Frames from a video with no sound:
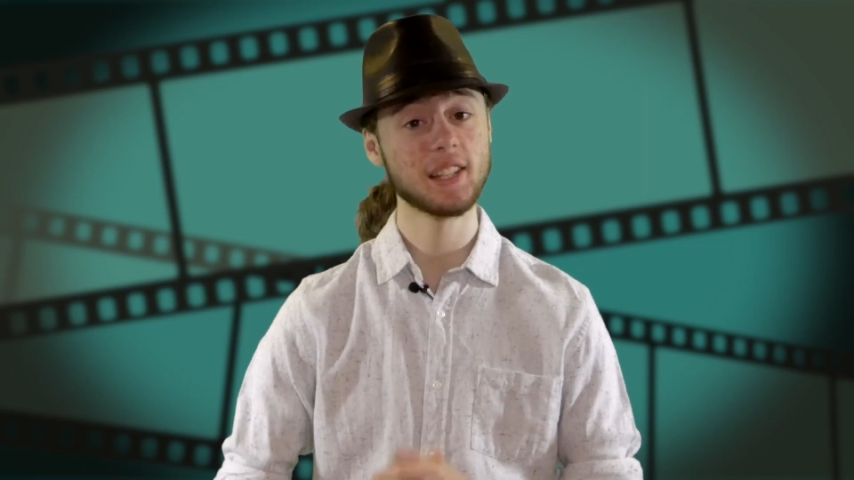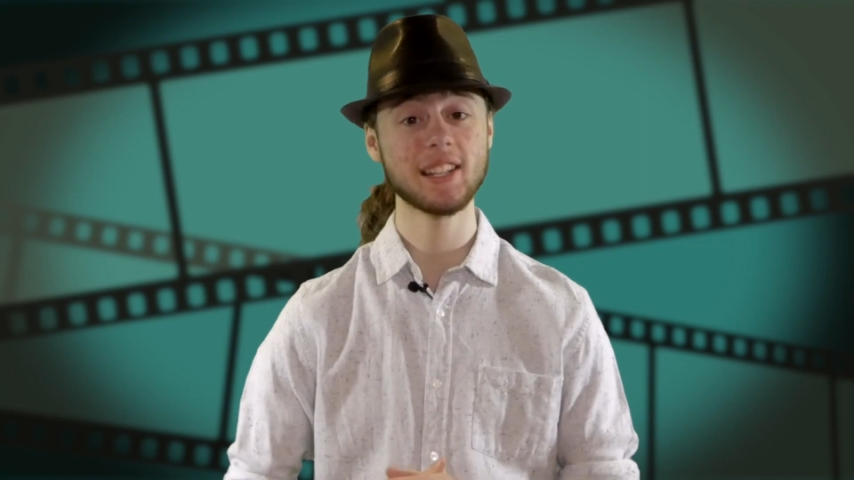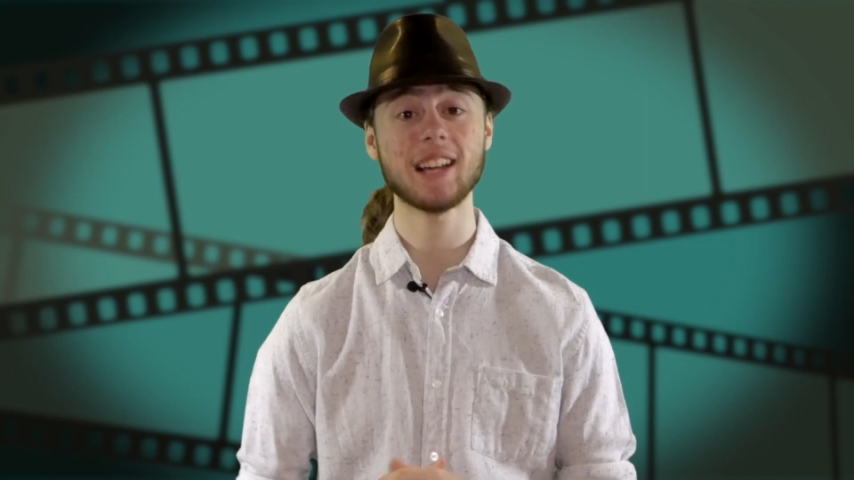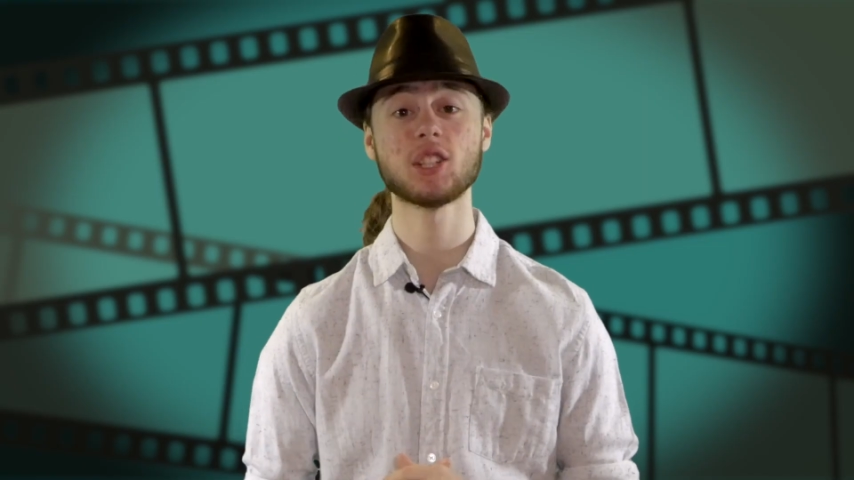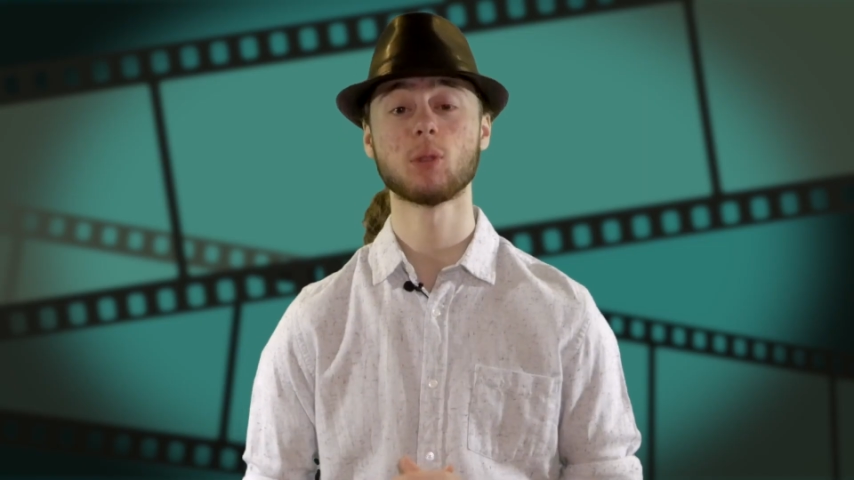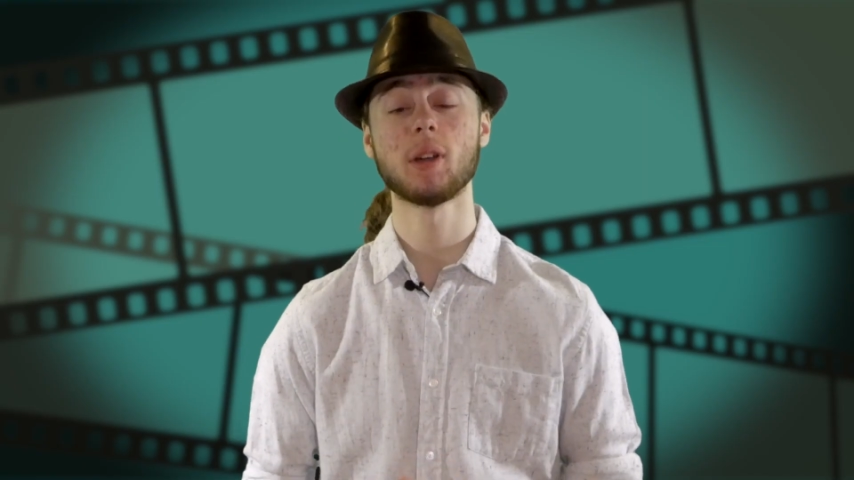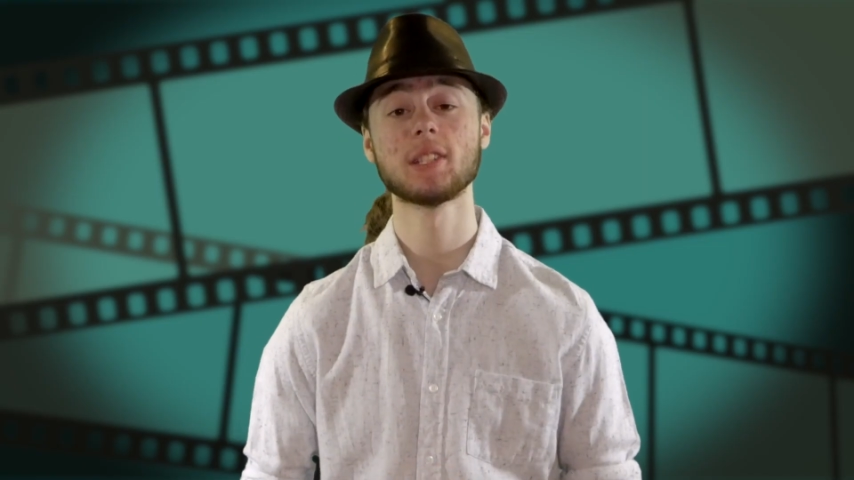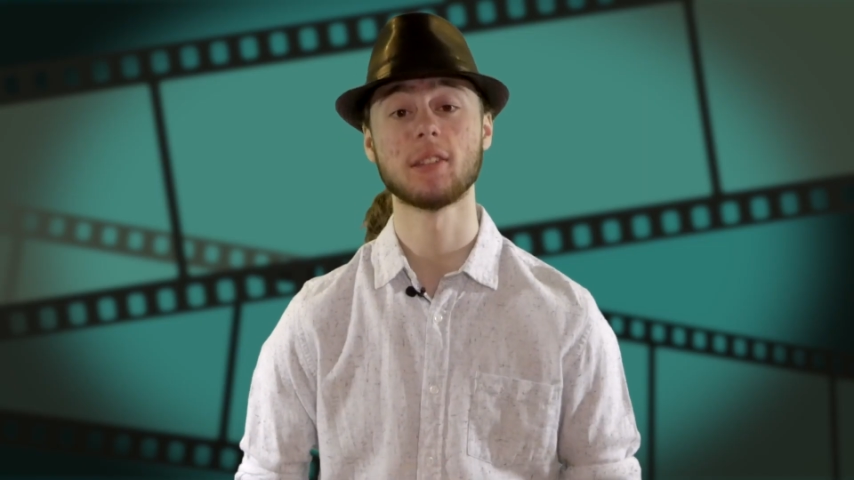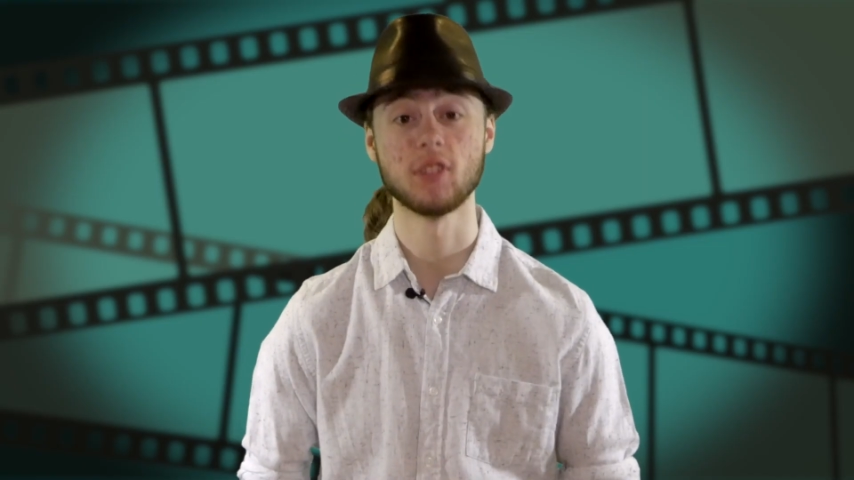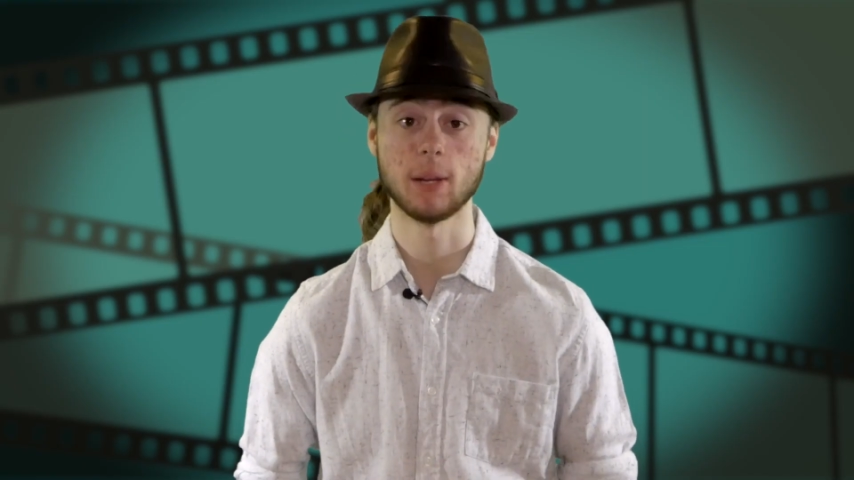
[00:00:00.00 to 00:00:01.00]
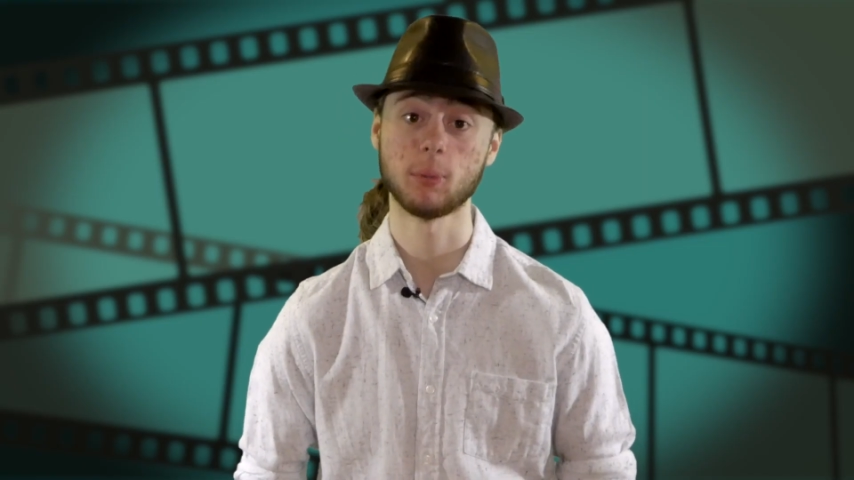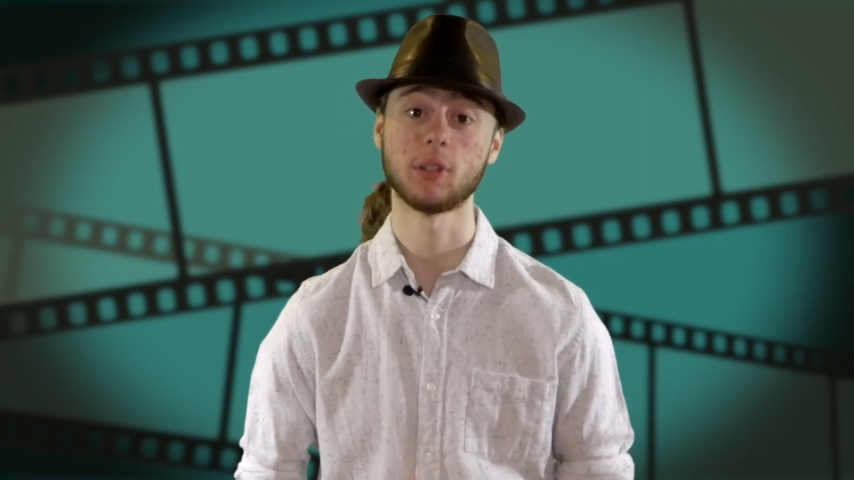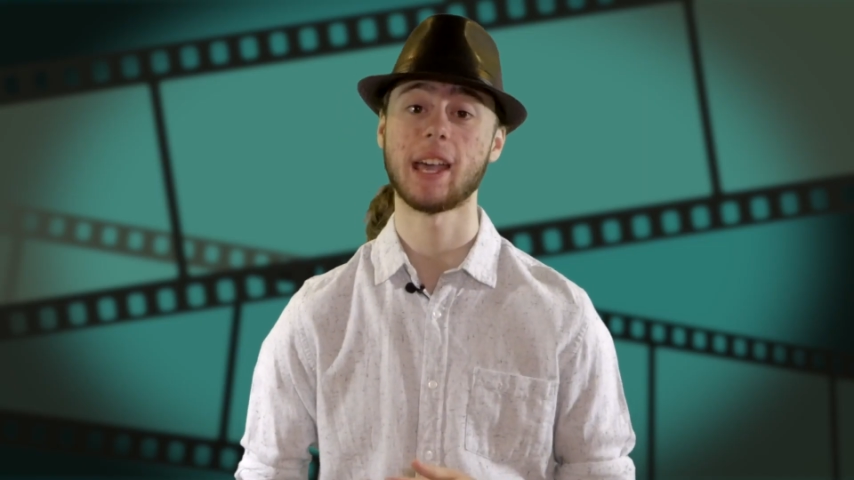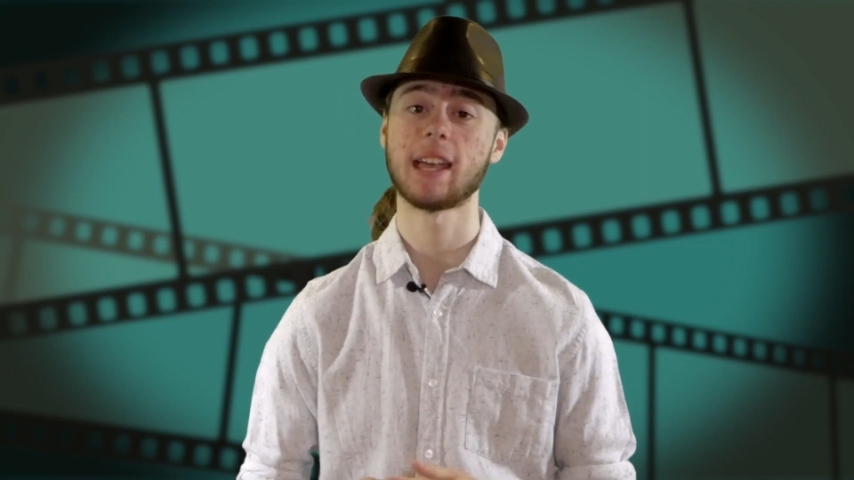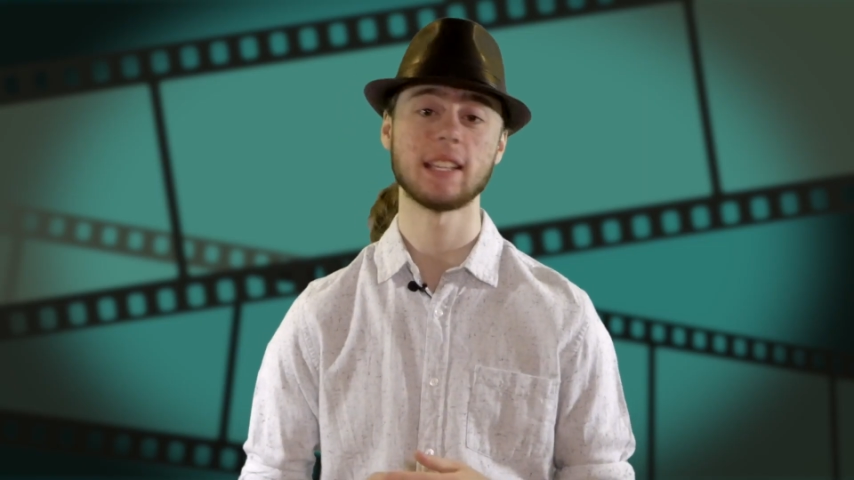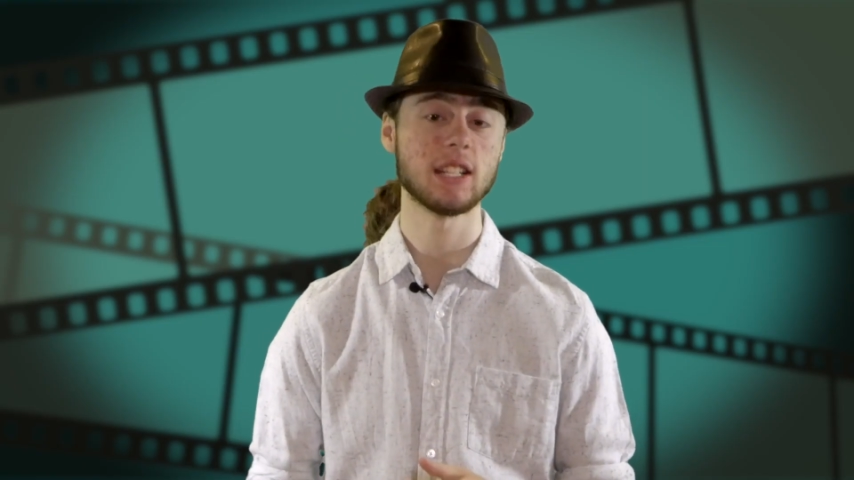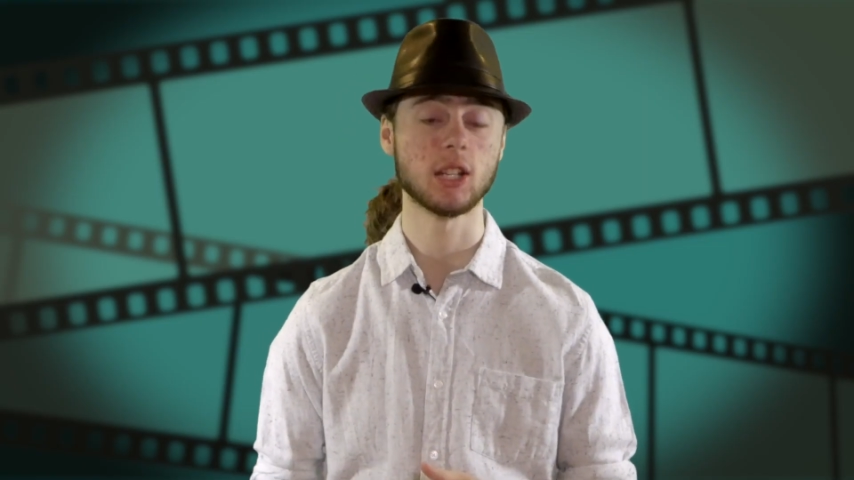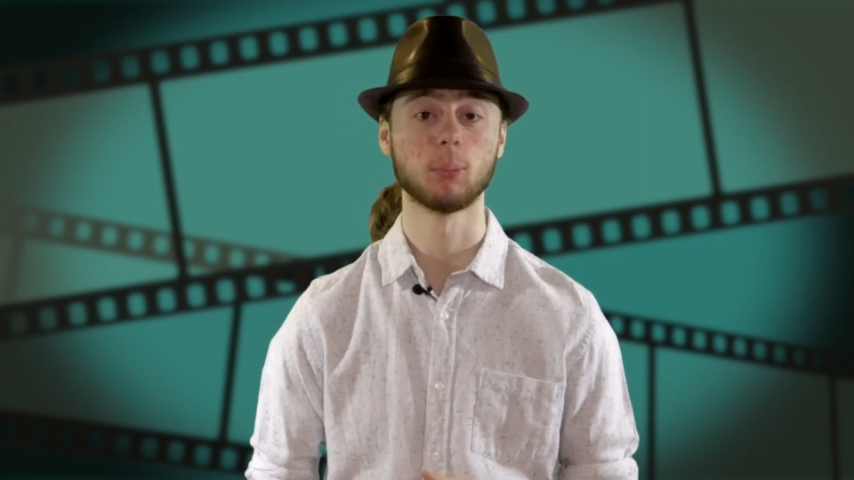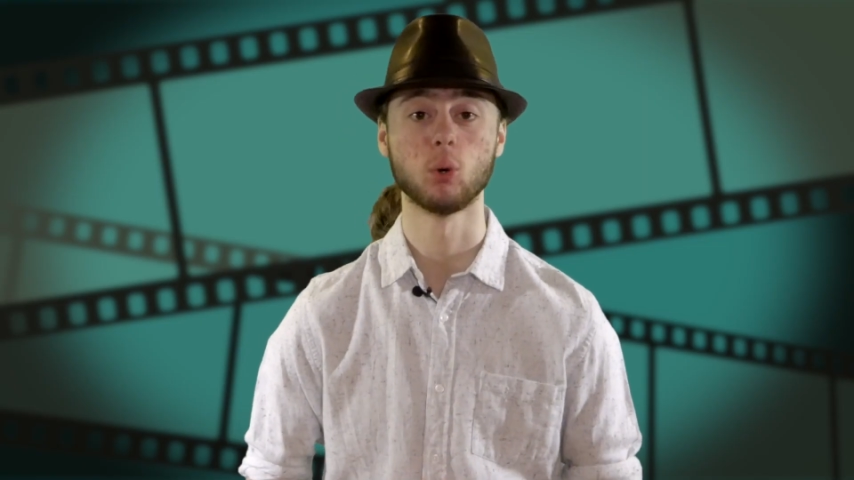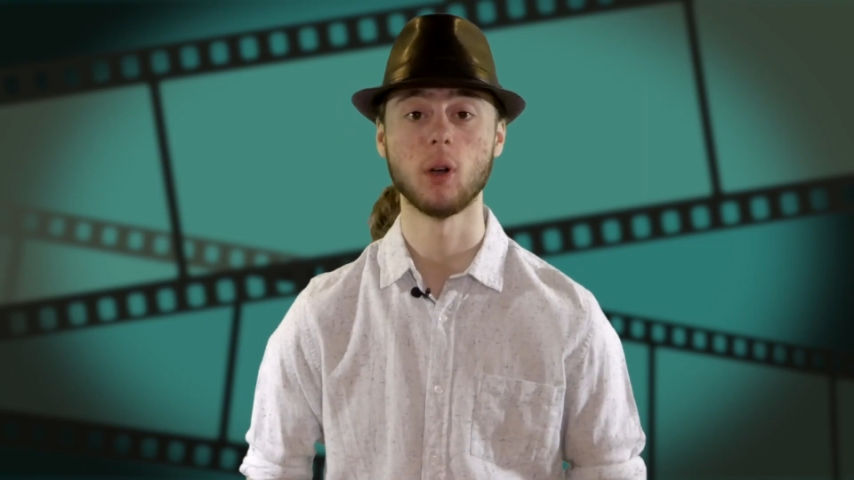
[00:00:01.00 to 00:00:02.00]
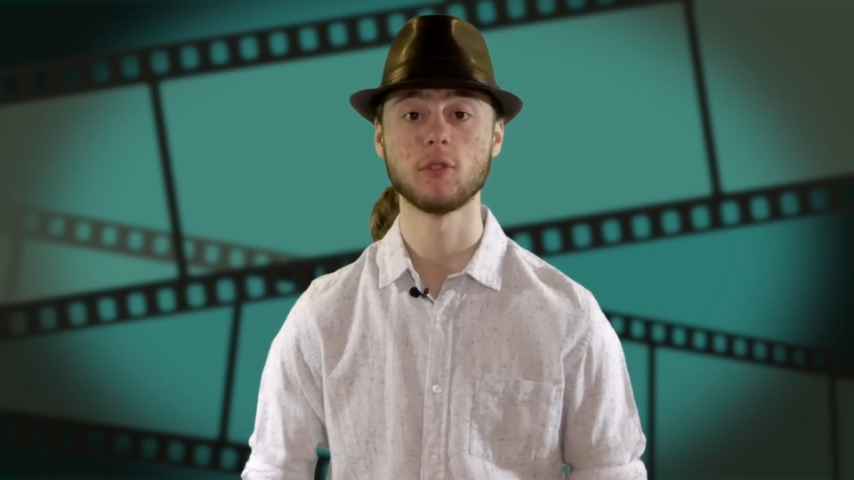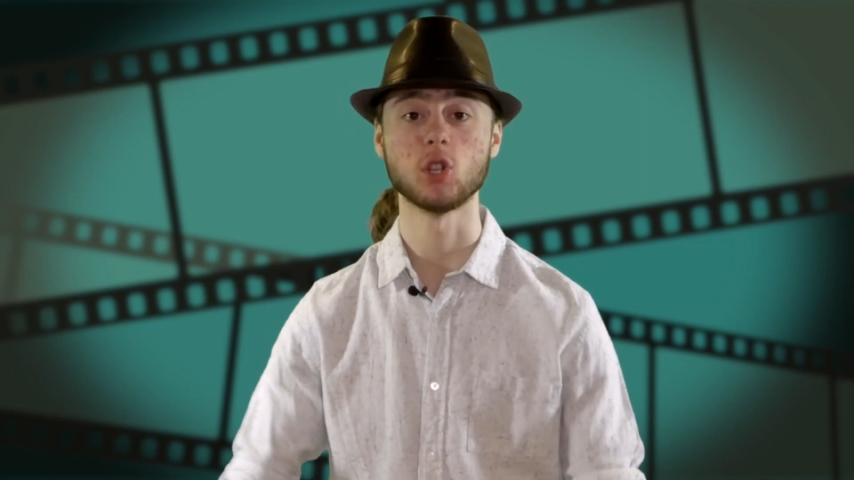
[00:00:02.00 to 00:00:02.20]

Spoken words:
This is actually relatively simple and easy to pull off,